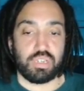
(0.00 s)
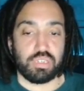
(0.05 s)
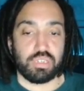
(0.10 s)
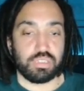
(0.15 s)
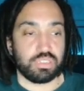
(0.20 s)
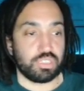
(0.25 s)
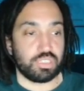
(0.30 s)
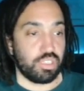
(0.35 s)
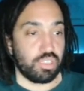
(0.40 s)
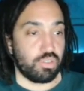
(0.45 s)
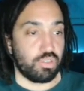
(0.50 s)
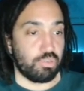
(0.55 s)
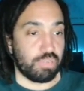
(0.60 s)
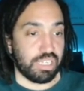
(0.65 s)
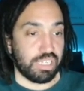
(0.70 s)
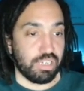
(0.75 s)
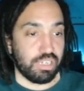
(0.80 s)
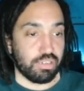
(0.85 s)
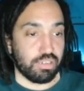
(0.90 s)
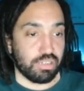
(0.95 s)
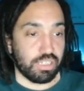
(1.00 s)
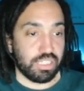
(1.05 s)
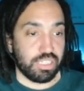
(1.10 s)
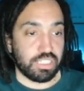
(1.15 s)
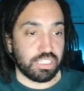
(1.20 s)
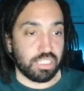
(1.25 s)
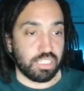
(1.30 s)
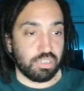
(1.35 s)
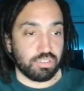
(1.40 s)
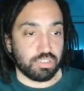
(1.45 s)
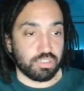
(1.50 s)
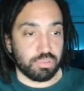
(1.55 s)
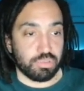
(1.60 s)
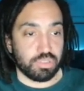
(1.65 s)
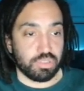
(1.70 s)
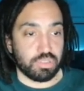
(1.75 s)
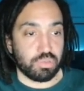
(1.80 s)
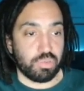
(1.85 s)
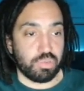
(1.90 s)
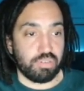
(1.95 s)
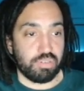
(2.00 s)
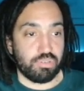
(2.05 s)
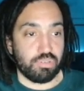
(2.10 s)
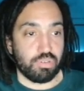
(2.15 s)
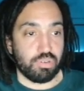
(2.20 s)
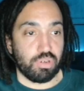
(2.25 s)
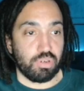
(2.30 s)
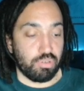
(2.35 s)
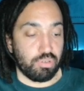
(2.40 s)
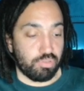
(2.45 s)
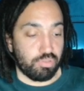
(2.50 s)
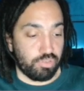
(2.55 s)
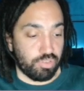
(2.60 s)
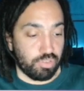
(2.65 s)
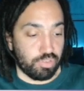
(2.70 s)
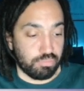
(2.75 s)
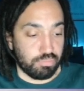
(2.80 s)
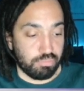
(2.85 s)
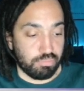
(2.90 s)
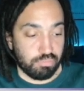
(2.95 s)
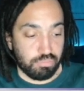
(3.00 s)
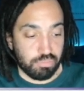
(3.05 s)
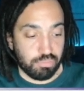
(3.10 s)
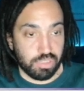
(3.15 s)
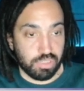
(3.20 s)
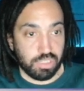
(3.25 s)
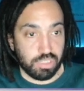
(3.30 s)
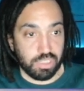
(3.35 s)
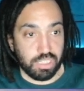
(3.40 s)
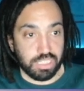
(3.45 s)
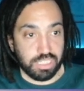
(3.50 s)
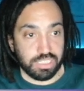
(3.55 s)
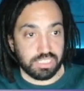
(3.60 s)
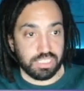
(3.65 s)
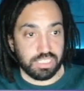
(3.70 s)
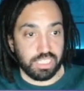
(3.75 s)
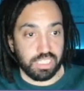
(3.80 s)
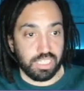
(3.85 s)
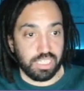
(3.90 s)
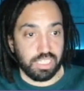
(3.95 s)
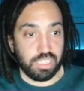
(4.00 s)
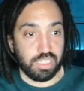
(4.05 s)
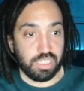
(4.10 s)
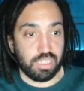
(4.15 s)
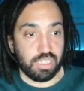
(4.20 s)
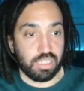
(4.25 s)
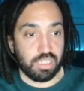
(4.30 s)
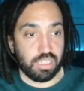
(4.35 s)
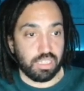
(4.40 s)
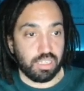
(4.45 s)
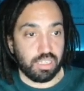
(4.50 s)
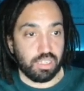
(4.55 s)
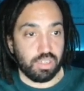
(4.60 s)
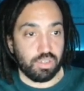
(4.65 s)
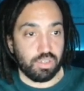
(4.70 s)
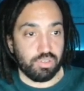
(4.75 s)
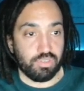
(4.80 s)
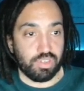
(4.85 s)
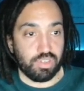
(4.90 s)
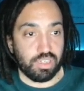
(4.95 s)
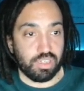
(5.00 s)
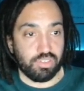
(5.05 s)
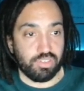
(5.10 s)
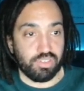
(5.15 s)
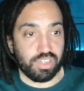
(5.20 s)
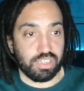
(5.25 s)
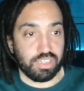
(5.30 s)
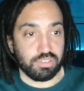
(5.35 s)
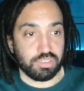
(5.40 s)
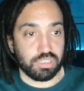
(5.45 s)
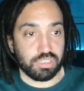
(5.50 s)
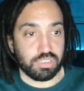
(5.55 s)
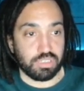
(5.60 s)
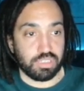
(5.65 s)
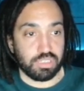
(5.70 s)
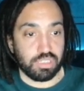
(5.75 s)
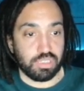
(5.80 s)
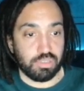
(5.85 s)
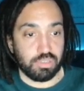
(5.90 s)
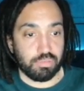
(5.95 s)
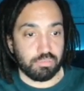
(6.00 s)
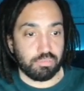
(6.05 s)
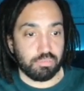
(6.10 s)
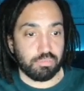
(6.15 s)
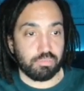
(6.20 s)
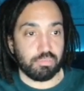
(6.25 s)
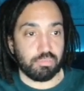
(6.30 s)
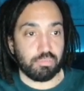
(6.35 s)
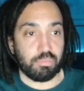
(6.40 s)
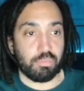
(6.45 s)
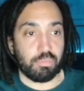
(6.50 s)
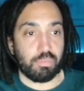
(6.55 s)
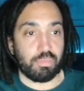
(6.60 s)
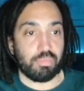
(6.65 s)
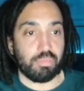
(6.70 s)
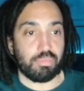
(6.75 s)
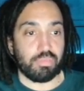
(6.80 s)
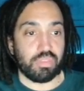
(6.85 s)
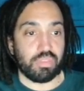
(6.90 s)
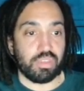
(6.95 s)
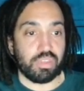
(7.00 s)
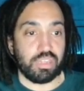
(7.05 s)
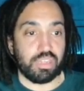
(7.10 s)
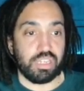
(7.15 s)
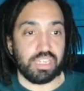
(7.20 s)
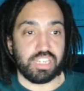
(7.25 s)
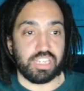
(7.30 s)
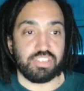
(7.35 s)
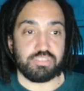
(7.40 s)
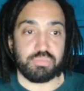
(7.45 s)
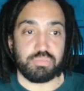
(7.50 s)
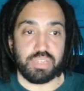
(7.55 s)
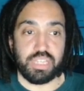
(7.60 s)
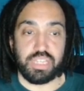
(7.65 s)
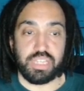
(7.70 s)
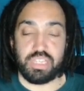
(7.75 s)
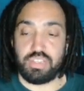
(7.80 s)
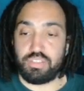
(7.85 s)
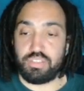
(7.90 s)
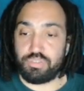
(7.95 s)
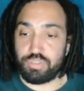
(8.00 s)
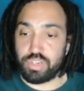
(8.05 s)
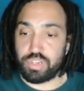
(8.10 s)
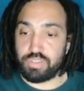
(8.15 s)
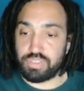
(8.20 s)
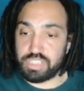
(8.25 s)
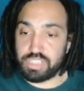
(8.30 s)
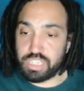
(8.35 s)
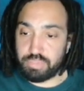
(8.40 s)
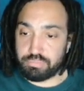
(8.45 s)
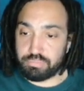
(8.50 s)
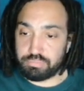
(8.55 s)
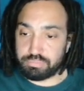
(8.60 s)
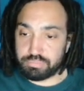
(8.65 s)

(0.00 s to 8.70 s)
So on my calculator, I'll just put square root of 90 over 1,000 and it gives me 3 over 10.